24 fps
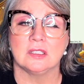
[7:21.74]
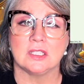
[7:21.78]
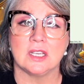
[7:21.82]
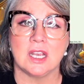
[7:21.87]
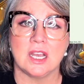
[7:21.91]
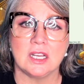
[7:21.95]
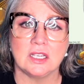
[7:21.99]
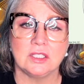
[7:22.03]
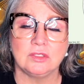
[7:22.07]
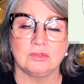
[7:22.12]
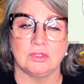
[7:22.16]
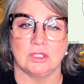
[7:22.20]

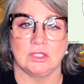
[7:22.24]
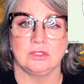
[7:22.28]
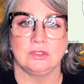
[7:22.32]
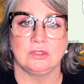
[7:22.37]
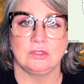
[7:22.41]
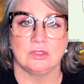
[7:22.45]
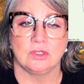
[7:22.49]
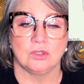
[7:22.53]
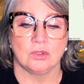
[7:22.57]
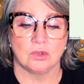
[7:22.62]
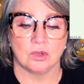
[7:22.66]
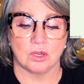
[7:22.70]

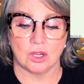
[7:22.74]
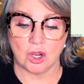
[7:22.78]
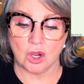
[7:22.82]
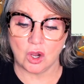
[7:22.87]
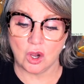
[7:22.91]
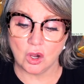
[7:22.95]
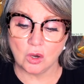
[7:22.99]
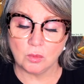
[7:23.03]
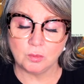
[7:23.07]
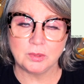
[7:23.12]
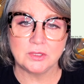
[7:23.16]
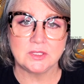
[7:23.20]
Chiron
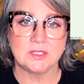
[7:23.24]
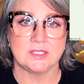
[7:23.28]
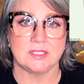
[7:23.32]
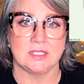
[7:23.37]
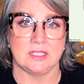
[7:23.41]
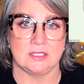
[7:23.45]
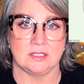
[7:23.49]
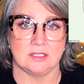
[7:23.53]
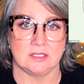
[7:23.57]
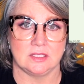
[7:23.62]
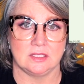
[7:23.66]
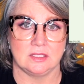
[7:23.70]

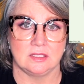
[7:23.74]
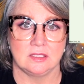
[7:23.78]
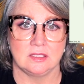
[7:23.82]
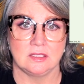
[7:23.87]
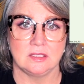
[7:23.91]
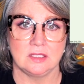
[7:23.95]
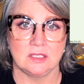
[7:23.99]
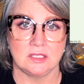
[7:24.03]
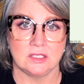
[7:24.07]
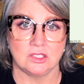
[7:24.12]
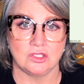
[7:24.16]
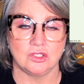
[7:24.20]
opposite
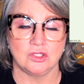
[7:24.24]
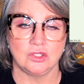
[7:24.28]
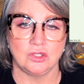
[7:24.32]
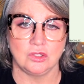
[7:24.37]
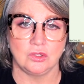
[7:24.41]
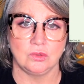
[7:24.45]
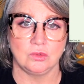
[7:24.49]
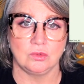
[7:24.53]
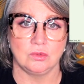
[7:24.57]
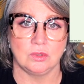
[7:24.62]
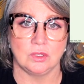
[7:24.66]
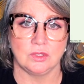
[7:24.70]
this
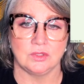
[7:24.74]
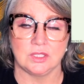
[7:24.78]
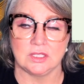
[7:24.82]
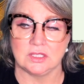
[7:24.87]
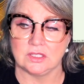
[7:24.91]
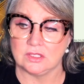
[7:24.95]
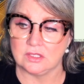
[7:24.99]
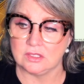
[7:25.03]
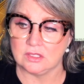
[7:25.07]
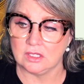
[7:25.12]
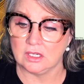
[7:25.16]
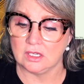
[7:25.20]
new
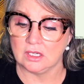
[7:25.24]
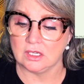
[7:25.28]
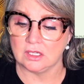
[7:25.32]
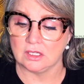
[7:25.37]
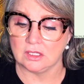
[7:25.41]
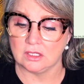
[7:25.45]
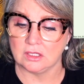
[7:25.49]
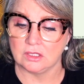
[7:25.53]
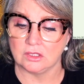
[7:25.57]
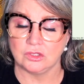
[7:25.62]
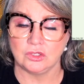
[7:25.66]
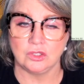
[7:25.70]

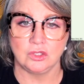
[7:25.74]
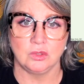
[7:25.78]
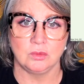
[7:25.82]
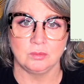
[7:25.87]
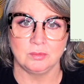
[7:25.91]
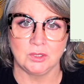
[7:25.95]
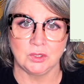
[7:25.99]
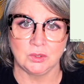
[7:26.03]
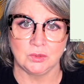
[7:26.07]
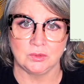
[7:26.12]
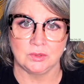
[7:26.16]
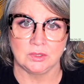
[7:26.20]

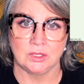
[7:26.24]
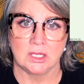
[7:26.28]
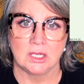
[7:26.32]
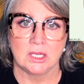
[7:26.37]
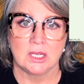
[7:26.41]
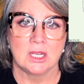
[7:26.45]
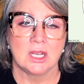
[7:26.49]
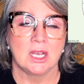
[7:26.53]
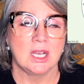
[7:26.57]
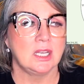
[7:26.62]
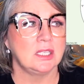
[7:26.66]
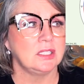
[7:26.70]
moon.
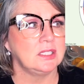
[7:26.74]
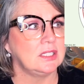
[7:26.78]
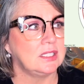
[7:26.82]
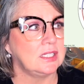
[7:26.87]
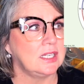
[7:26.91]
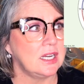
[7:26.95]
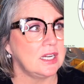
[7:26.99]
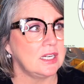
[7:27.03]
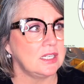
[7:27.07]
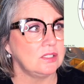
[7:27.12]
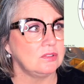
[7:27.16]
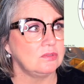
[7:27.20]
And
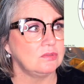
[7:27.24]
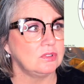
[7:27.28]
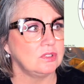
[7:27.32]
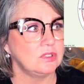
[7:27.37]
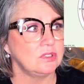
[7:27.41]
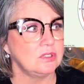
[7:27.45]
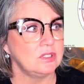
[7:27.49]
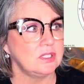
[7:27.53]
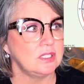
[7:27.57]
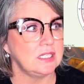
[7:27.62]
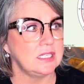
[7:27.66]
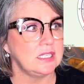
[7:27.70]

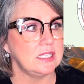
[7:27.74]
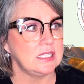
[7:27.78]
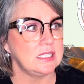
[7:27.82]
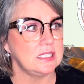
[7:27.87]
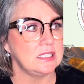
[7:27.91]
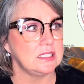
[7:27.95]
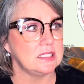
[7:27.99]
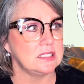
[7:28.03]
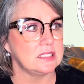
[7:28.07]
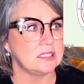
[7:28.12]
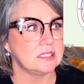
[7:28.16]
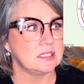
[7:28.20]
Chiron
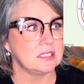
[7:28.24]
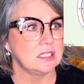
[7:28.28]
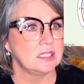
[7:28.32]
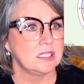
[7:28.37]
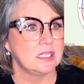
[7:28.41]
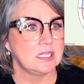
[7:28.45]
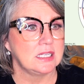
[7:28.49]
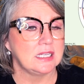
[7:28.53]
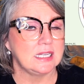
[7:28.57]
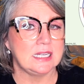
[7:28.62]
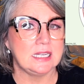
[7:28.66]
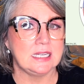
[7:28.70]
is
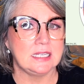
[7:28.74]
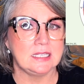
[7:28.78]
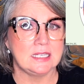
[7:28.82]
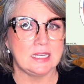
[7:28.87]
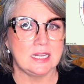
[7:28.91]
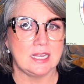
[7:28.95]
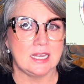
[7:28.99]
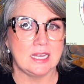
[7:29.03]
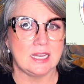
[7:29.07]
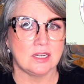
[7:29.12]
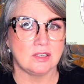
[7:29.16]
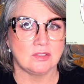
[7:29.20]
in
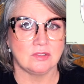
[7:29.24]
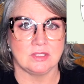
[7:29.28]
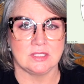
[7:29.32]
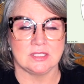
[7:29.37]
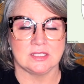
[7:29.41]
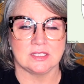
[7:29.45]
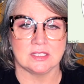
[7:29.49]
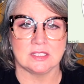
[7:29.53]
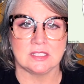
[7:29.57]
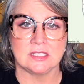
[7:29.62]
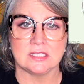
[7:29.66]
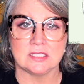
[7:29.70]

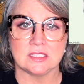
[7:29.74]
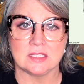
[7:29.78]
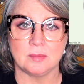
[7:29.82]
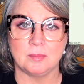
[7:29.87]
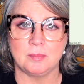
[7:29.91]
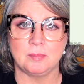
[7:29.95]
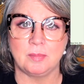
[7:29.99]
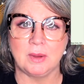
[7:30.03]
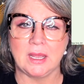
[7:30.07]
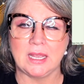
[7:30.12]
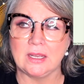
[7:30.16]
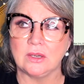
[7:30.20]
Aries, and it's
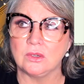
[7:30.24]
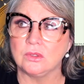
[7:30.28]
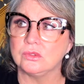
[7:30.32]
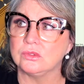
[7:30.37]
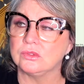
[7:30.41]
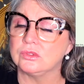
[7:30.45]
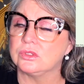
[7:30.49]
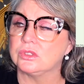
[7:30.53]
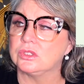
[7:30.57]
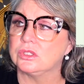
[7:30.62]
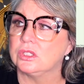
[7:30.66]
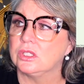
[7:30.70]

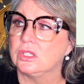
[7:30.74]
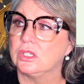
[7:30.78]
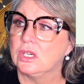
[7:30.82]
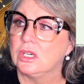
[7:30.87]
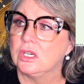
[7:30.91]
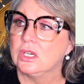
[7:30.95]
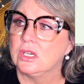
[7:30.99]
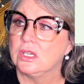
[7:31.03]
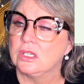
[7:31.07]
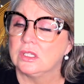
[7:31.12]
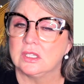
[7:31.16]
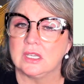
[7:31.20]
about,
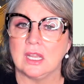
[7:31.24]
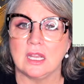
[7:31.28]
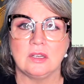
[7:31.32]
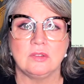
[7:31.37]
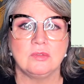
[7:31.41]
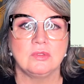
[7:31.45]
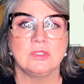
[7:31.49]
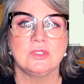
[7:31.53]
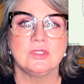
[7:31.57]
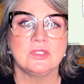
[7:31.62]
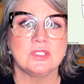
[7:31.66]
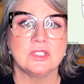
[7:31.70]

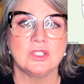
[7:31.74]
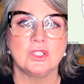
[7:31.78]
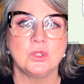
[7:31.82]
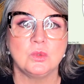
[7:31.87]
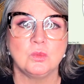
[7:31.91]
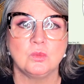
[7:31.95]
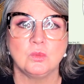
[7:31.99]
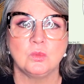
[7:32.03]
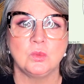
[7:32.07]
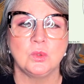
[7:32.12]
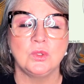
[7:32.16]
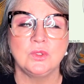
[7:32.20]
Chiron's
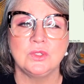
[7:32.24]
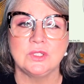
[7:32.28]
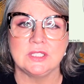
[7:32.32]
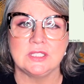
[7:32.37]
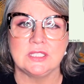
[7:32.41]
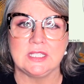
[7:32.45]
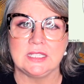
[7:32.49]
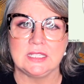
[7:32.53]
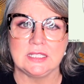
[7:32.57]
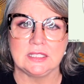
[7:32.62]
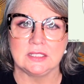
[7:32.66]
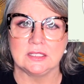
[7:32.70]
the wounded
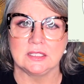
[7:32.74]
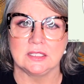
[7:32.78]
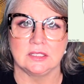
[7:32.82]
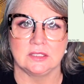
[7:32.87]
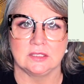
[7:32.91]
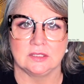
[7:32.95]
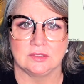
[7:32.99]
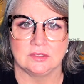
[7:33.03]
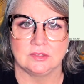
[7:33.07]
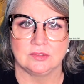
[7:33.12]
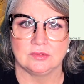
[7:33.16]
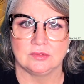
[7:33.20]
healer,
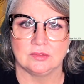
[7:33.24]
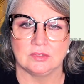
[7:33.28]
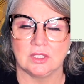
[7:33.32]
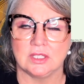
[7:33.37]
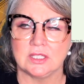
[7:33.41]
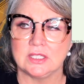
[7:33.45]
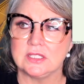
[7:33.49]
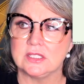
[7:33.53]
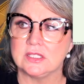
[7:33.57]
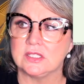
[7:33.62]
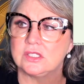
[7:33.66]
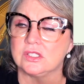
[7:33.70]
right?